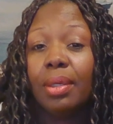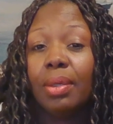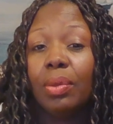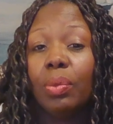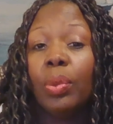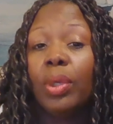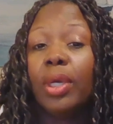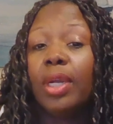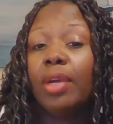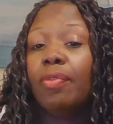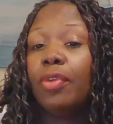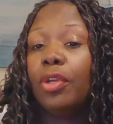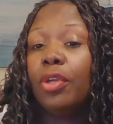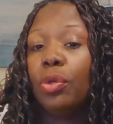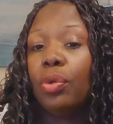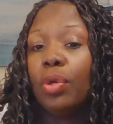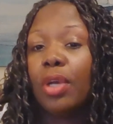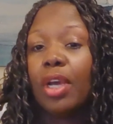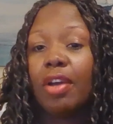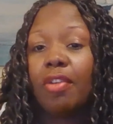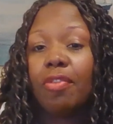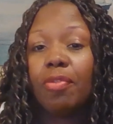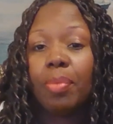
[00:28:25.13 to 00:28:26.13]
whatever you
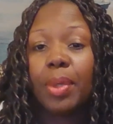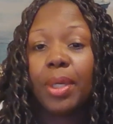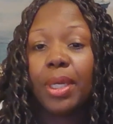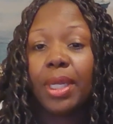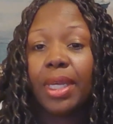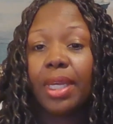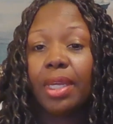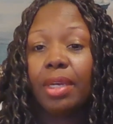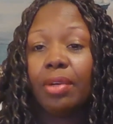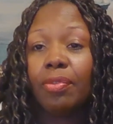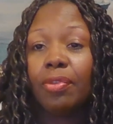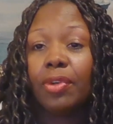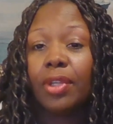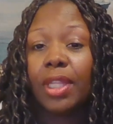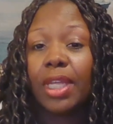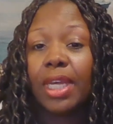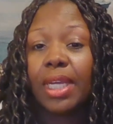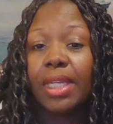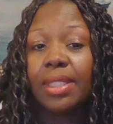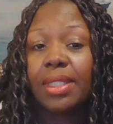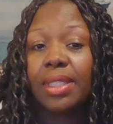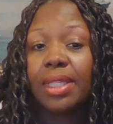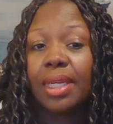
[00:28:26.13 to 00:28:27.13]
have planned for
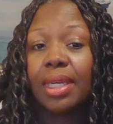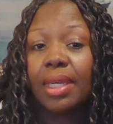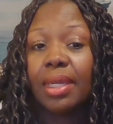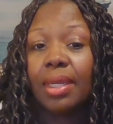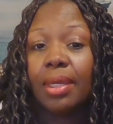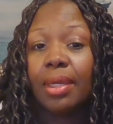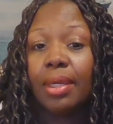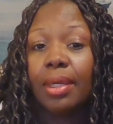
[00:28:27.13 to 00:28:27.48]
that day.